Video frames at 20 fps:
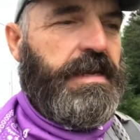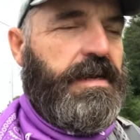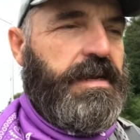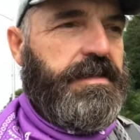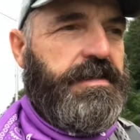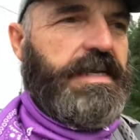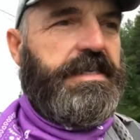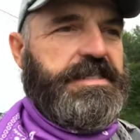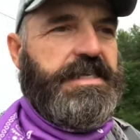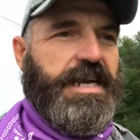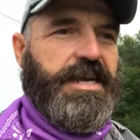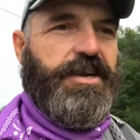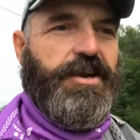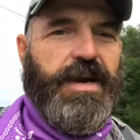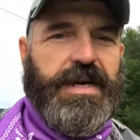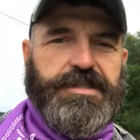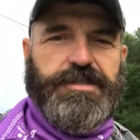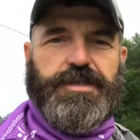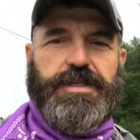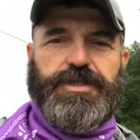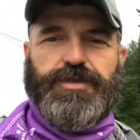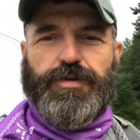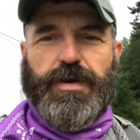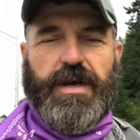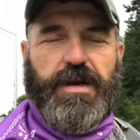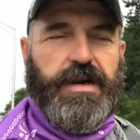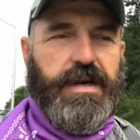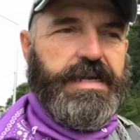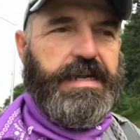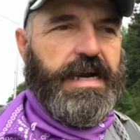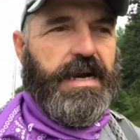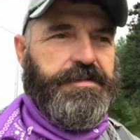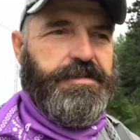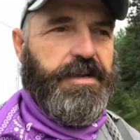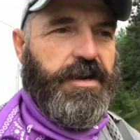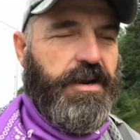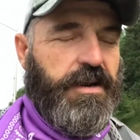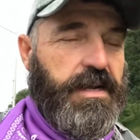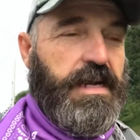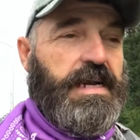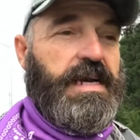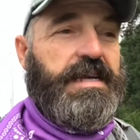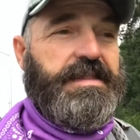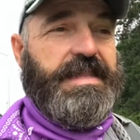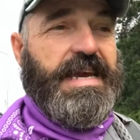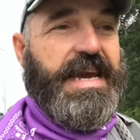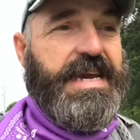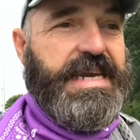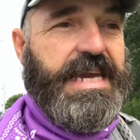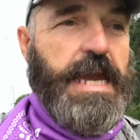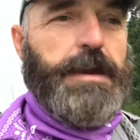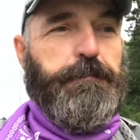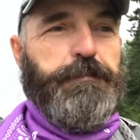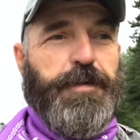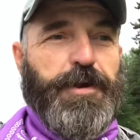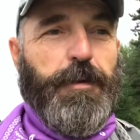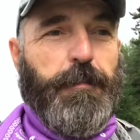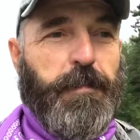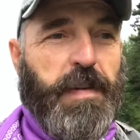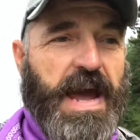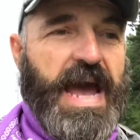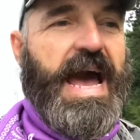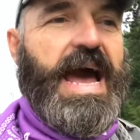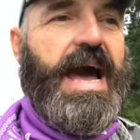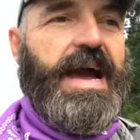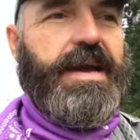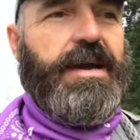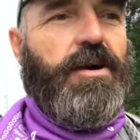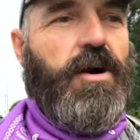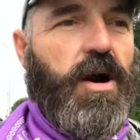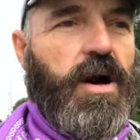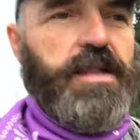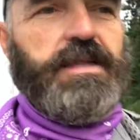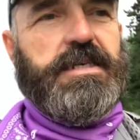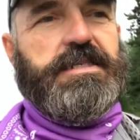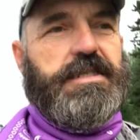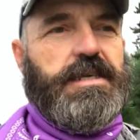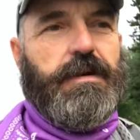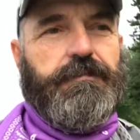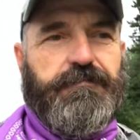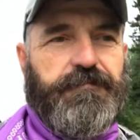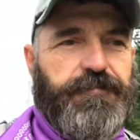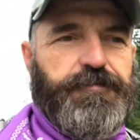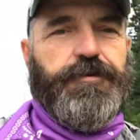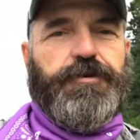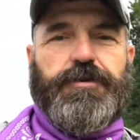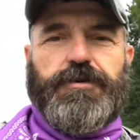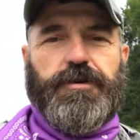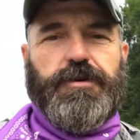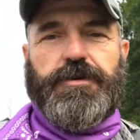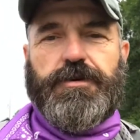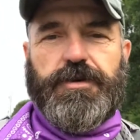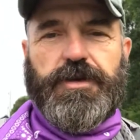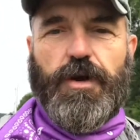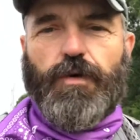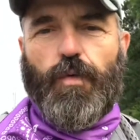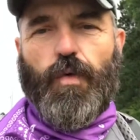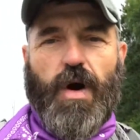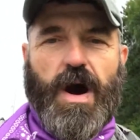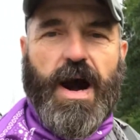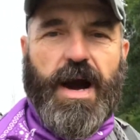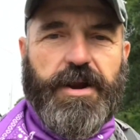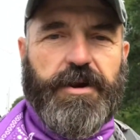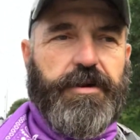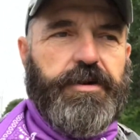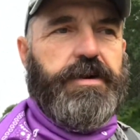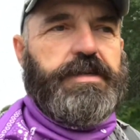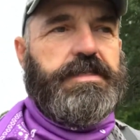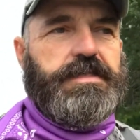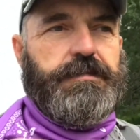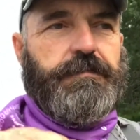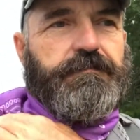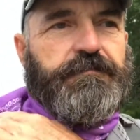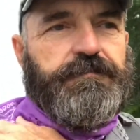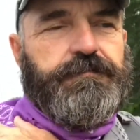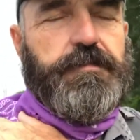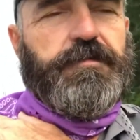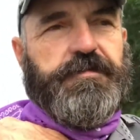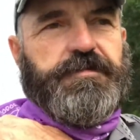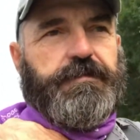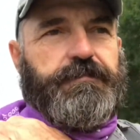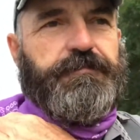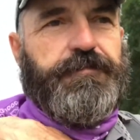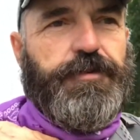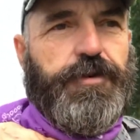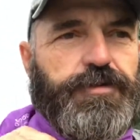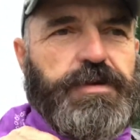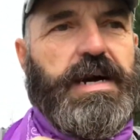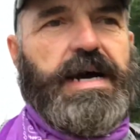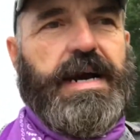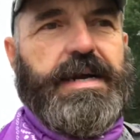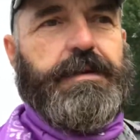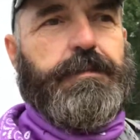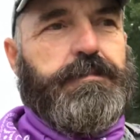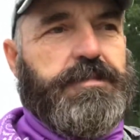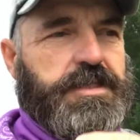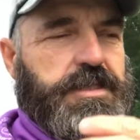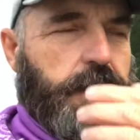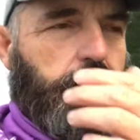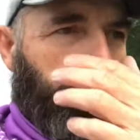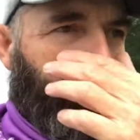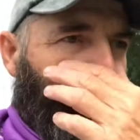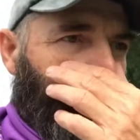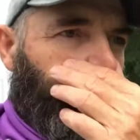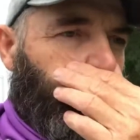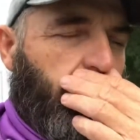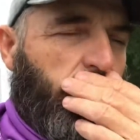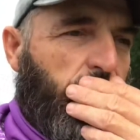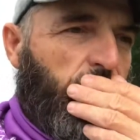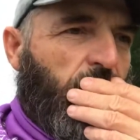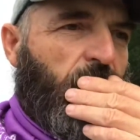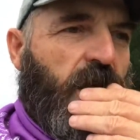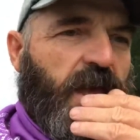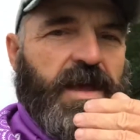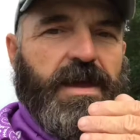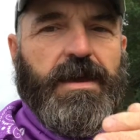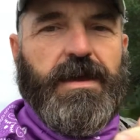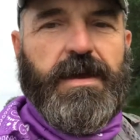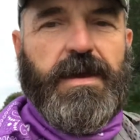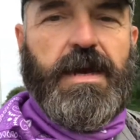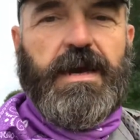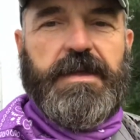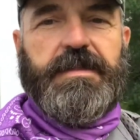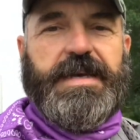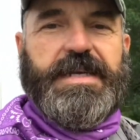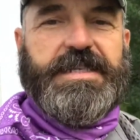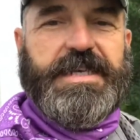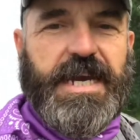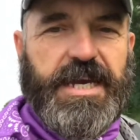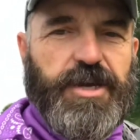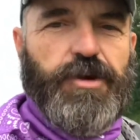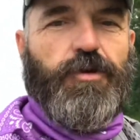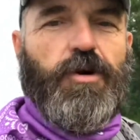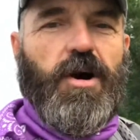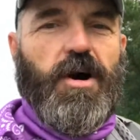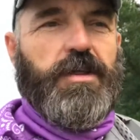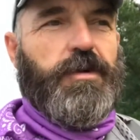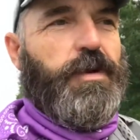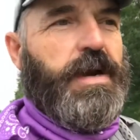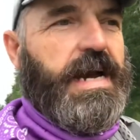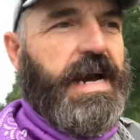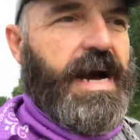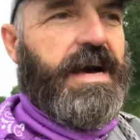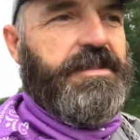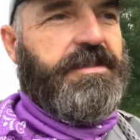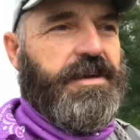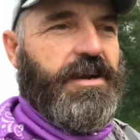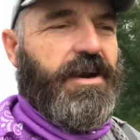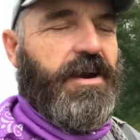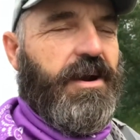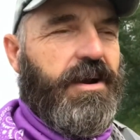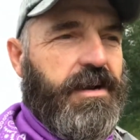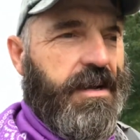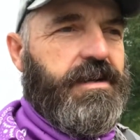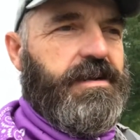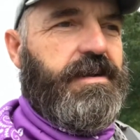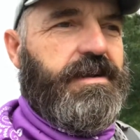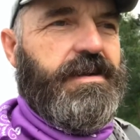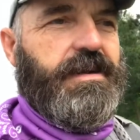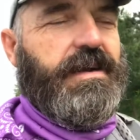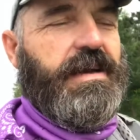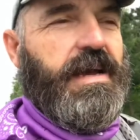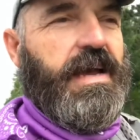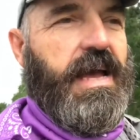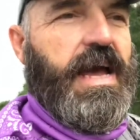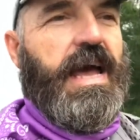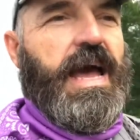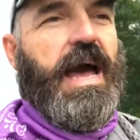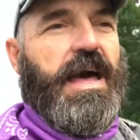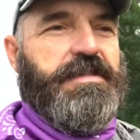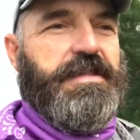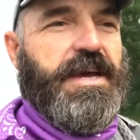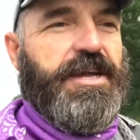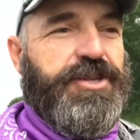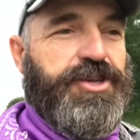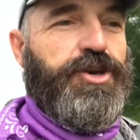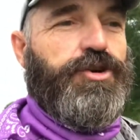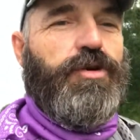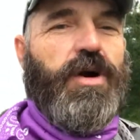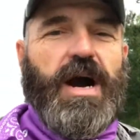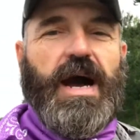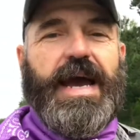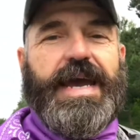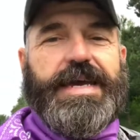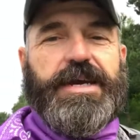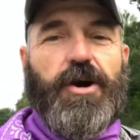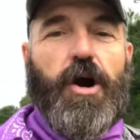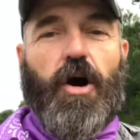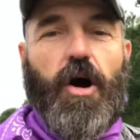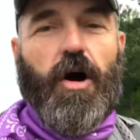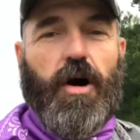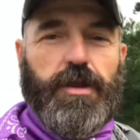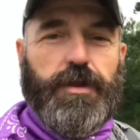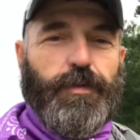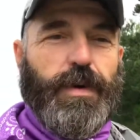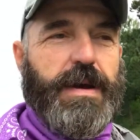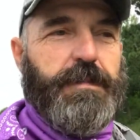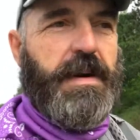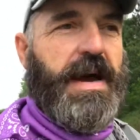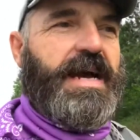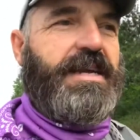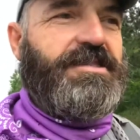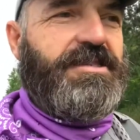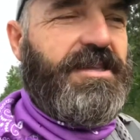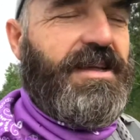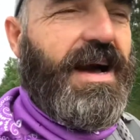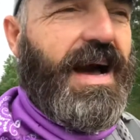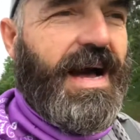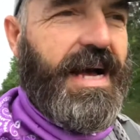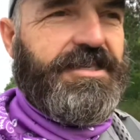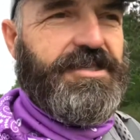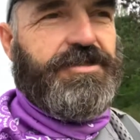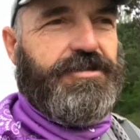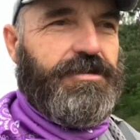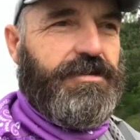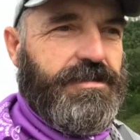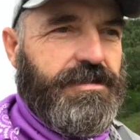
They take you out to a trail hut out there. They keep your pack, all except for your water and some food items. They take you all the way out there, and then you hike all the way back to the hostel.